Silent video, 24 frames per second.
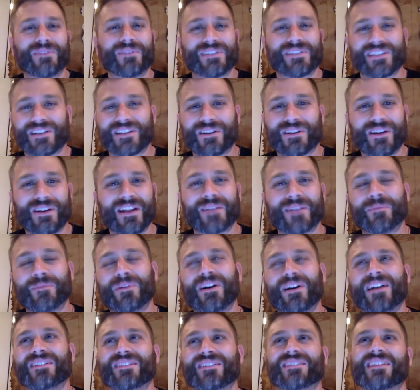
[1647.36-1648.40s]
was incredible.
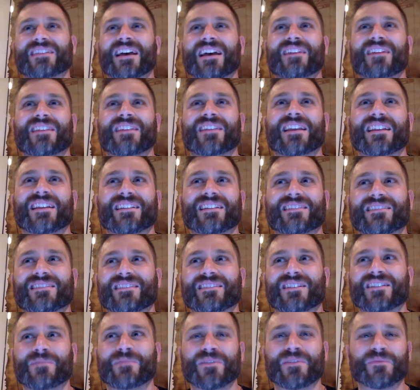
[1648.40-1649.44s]
I just yeah. I think it's
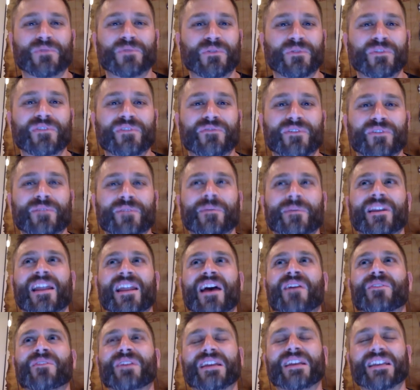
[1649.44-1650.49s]
going to be ruined for me
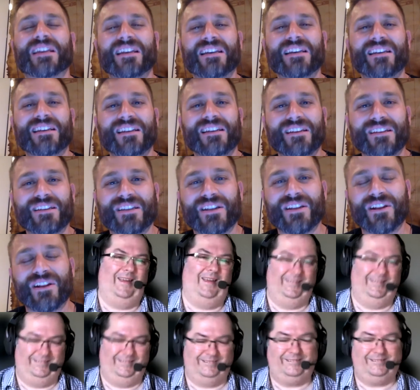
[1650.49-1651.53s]
now. Like yeah.
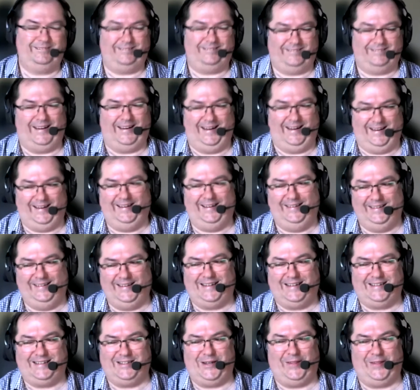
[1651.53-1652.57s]
on yeah on the,
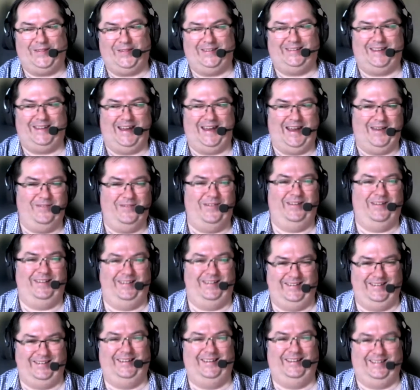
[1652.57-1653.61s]
it's the not TV the same. Show. But
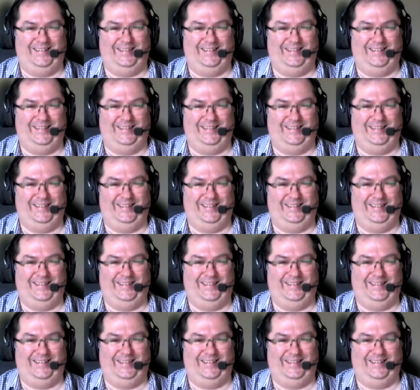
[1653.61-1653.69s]
yeah,